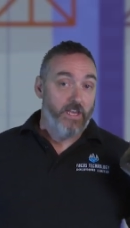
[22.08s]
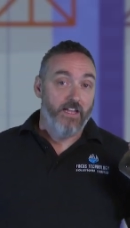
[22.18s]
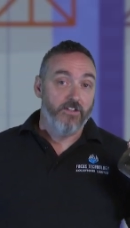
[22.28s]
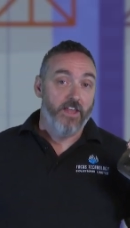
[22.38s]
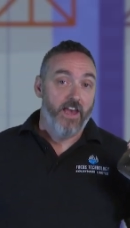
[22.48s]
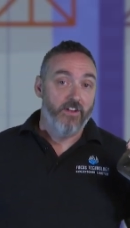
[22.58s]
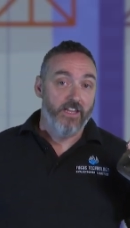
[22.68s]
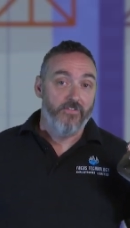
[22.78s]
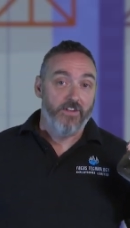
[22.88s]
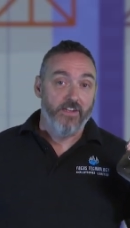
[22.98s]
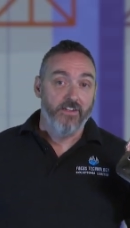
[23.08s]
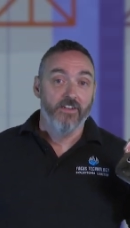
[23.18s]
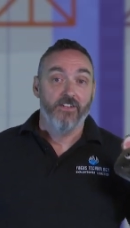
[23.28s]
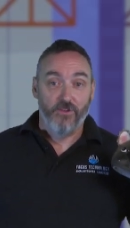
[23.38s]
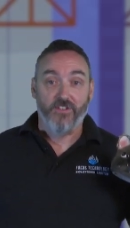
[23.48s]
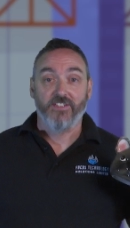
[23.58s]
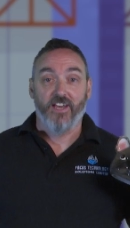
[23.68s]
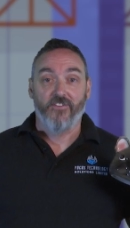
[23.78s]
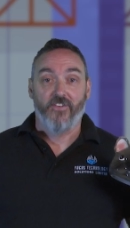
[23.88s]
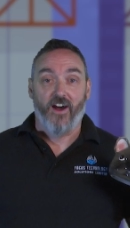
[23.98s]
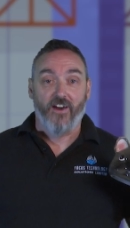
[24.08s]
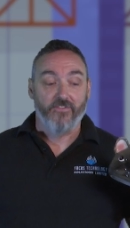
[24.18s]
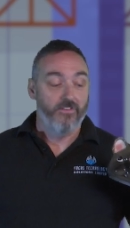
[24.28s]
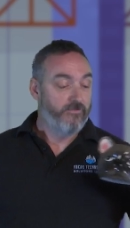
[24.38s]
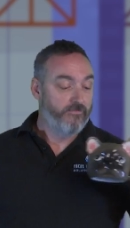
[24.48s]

handle the heavy lifting, you can take 5.